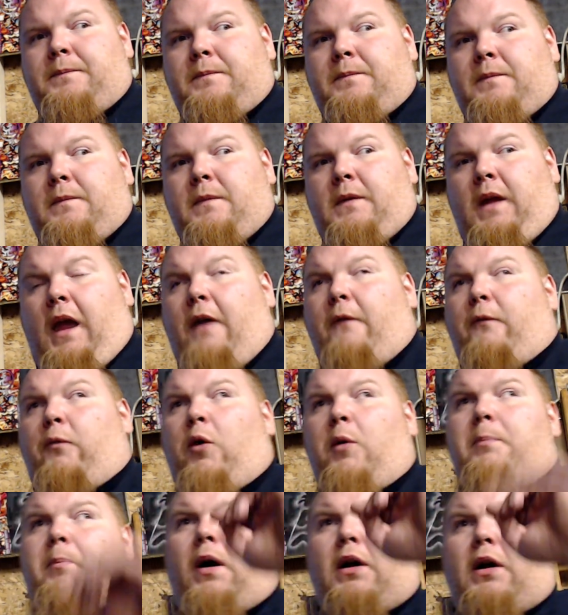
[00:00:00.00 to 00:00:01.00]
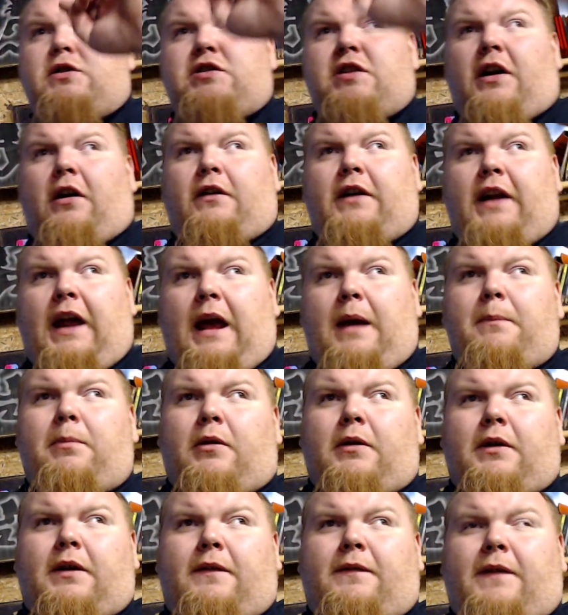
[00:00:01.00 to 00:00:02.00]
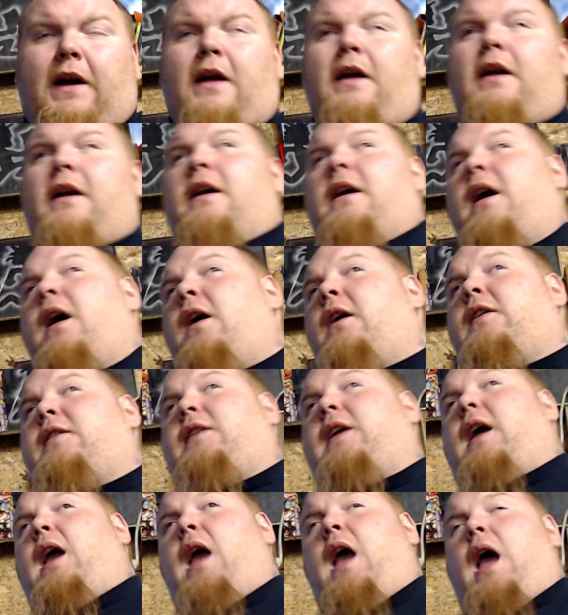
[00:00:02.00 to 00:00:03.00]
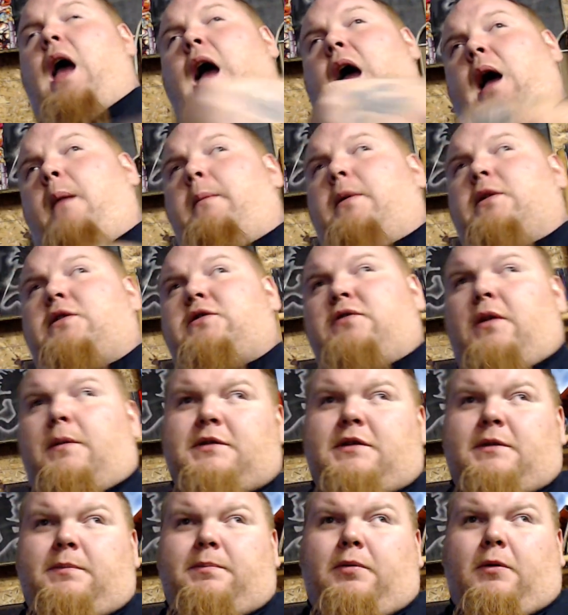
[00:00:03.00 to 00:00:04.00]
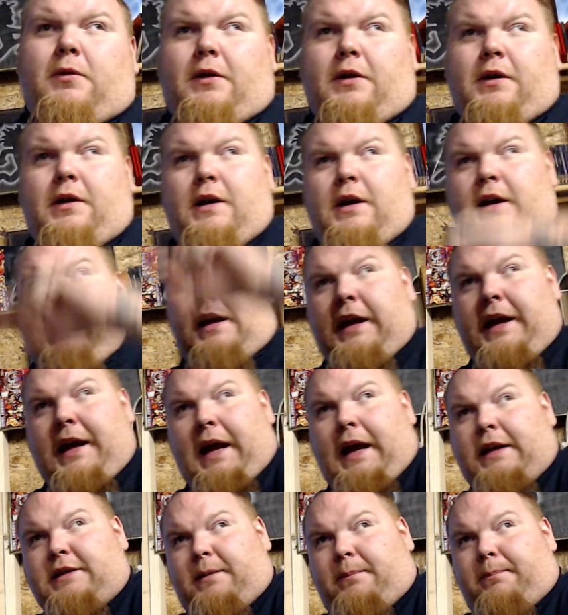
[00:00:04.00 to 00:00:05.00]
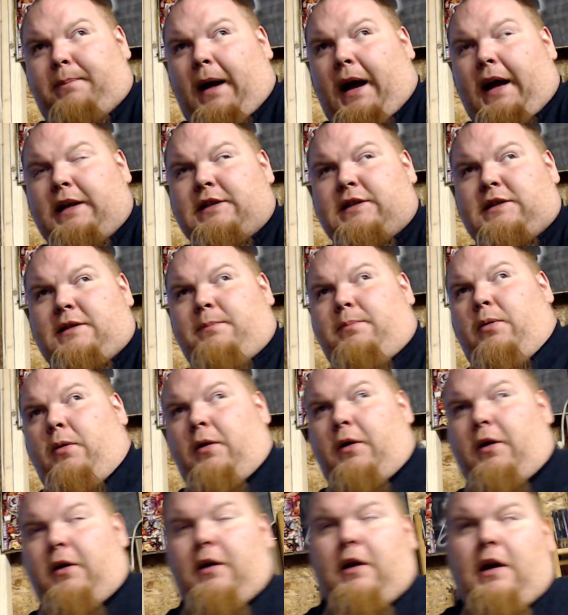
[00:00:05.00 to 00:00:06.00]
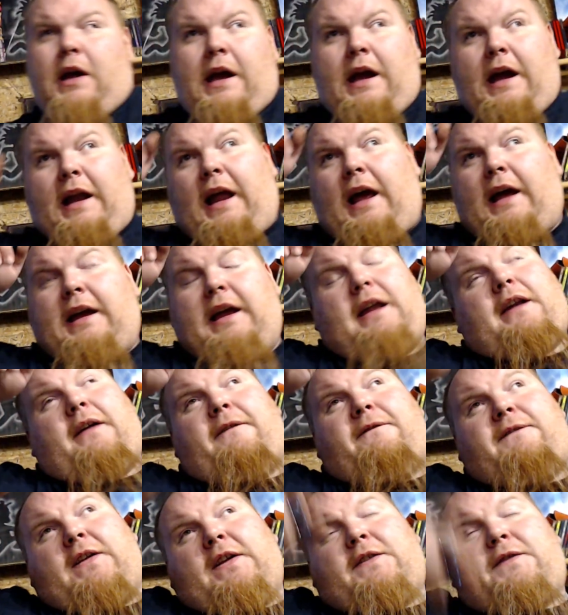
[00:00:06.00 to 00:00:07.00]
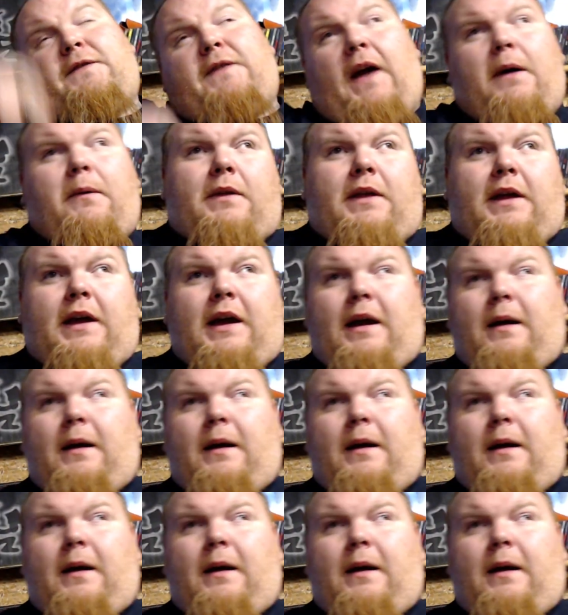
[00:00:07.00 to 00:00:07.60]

If we're punching our neighbor in the face, say, I'm a Trump supporter, he's a Biden supporter, and I get in a fist fight with him,